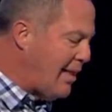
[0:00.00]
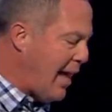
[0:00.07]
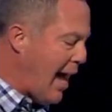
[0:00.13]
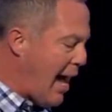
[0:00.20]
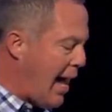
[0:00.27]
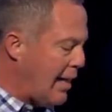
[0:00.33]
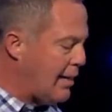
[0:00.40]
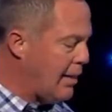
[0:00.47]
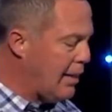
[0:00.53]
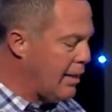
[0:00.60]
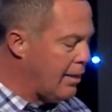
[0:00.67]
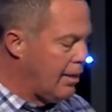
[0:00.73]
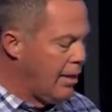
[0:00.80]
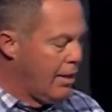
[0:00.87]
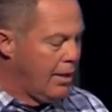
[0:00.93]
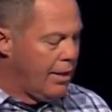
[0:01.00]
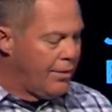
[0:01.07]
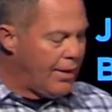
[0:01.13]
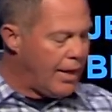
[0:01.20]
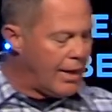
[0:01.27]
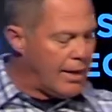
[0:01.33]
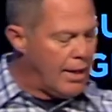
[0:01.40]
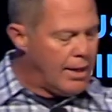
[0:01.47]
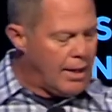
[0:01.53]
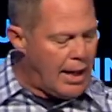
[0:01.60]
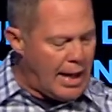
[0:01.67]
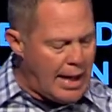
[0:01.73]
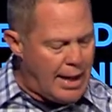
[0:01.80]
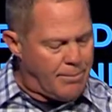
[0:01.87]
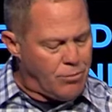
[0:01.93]
the idea
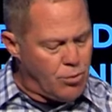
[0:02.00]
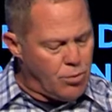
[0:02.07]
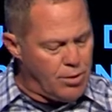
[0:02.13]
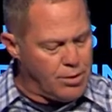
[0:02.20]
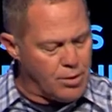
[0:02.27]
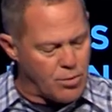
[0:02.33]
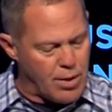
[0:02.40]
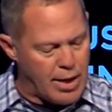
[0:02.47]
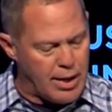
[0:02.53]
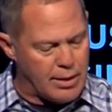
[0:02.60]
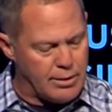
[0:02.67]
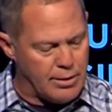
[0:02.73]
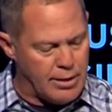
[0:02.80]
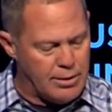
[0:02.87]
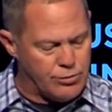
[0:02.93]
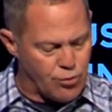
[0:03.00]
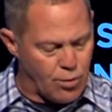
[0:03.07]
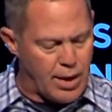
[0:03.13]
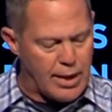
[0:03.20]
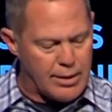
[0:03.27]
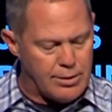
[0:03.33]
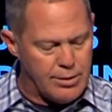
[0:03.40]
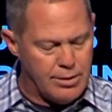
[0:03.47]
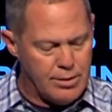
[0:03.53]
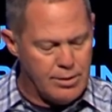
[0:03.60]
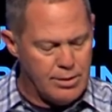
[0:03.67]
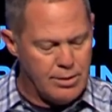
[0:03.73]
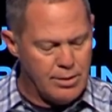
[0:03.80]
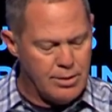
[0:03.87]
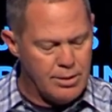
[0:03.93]
that I'm the one that right is right.
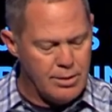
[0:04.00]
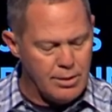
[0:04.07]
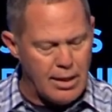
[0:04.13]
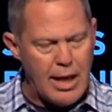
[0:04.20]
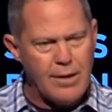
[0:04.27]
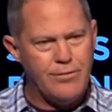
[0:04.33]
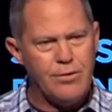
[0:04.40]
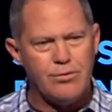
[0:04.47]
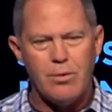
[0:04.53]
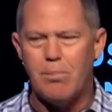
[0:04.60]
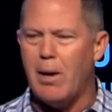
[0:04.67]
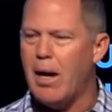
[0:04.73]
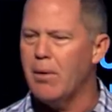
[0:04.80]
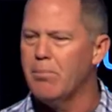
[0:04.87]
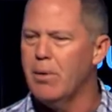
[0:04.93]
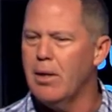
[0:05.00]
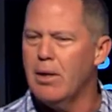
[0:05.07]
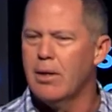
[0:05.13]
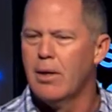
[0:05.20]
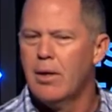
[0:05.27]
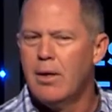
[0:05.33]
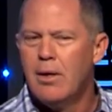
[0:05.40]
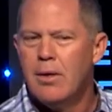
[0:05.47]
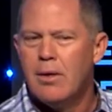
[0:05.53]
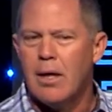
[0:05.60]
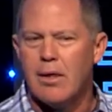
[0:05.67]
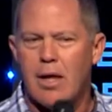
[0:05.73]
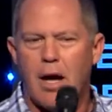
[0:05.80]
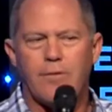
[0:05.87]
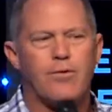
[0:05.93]
Life is about me
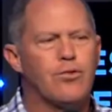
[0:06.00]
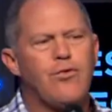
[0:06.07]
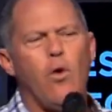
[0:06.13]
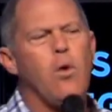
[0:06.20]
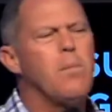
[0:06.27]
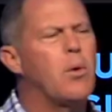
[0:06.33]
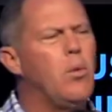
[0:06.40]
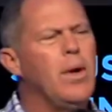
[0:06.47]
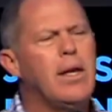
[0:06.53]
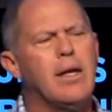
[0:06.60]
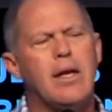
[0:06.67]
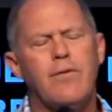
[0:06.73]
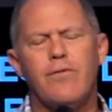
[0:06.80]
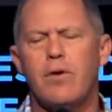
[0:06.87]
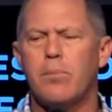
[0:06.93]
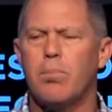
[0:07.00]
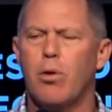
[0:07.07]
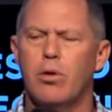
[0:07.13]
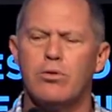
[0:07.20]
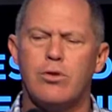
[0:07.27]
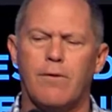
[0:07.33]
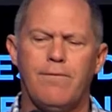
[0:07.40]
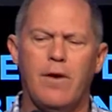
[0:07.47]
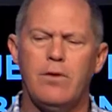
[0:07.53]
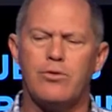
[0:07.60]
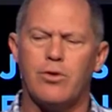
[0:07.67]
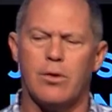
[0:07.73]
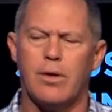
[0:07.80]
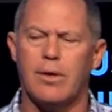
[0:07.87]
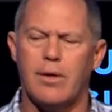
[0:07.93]
and life is for me. We can even approach our faith
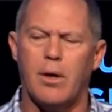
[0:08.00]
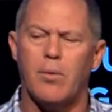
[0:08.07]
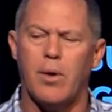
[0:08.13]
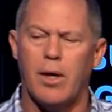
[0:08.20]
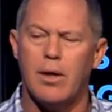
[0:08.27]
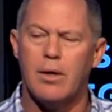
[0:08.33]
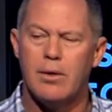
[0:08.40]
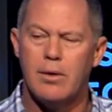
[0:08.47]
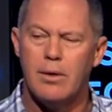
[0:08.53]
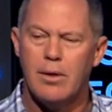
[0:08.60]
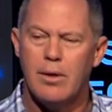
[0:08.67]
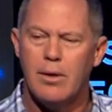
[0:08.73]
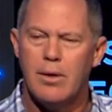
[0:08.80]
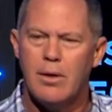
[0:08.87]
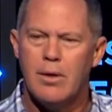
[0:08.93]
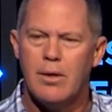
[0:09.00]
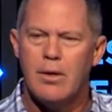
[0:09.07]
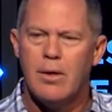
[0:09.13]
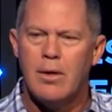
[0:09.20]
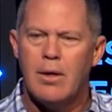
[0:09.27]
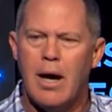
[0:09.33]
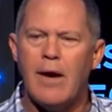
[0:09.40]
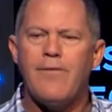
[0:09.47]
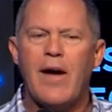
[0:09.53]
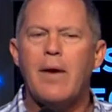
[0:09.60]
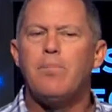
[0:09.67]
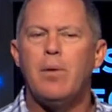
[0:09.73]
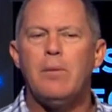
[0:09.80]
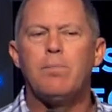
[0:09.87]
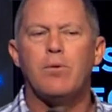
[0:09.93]
journey that way. I've
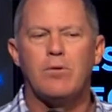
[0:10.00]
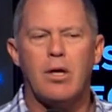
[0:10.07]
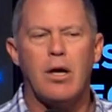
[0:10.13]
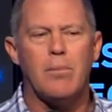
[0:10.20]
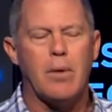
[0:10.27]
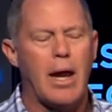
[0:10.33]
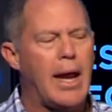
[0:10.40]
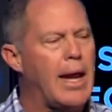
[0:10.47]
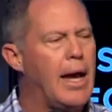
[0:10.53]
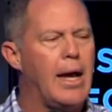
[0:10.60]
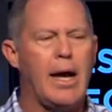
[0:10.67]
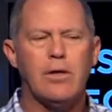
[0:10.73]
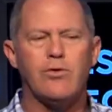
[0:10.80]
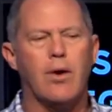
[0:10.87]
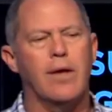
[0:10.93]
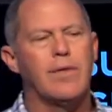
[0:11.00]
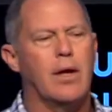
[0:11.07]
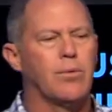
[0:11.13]
had people tell me, hey, I, I tried